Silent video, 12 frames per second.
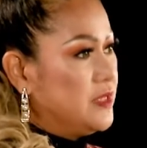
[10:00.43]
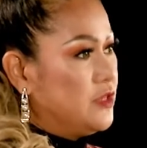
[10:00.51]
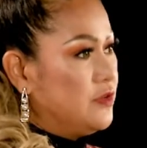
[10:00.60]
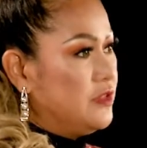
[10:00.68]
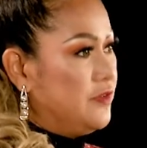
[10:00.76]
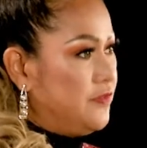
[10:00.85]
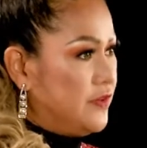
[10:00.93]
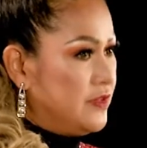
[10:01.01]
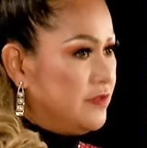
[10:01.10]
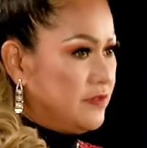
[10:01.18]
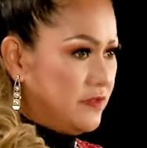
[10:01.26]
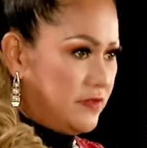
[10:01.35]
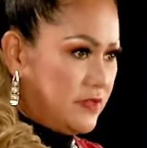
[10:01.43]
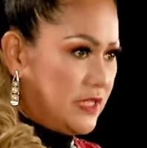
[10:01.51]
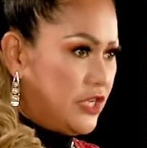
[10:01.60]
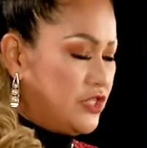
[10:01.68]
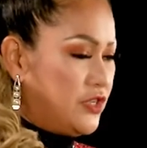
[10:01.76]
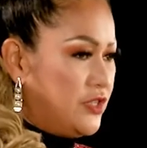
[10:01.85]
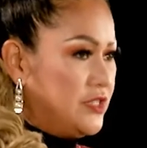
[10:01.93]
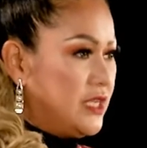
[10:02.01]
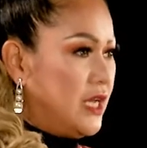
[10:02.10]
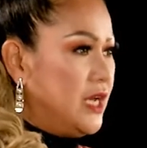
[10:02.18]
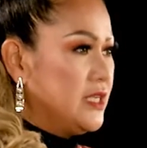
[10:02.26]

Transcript: you know, different stations. I